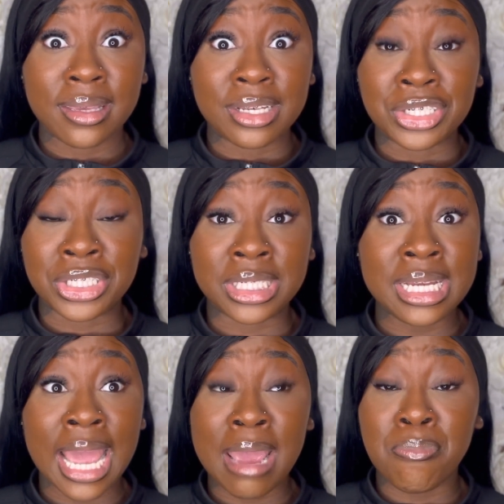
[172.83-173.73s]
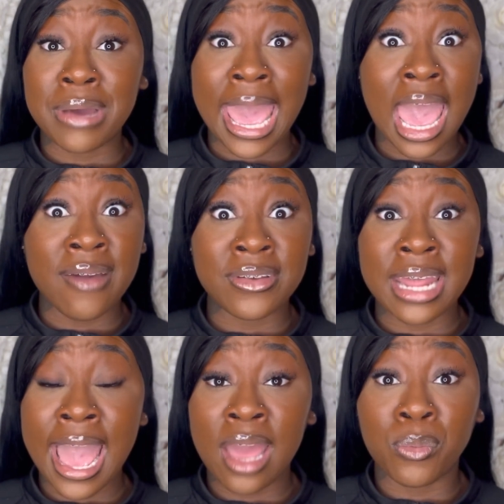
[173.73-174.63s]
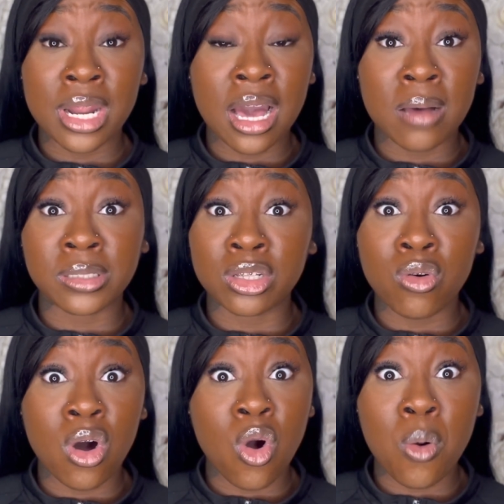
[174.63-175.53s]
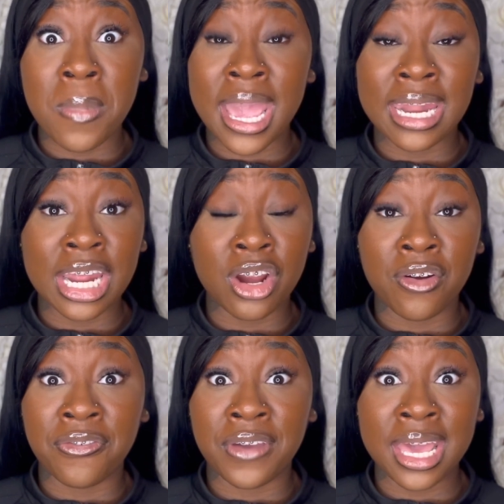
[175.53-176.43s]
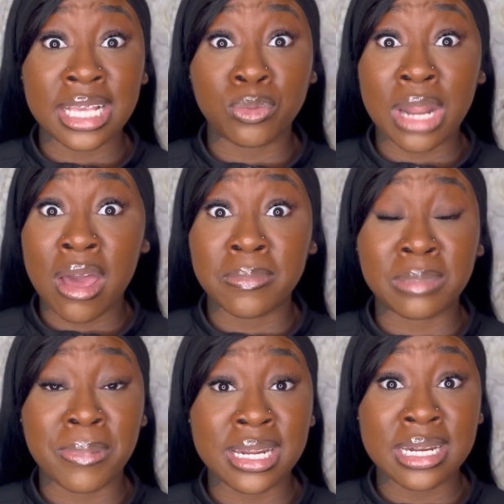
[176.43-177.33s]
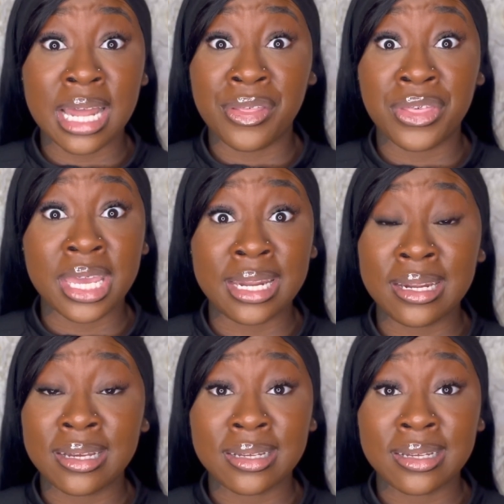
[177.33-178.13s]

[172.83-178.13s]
she ain't having that when it comes to no old man in her face without him spending nothing.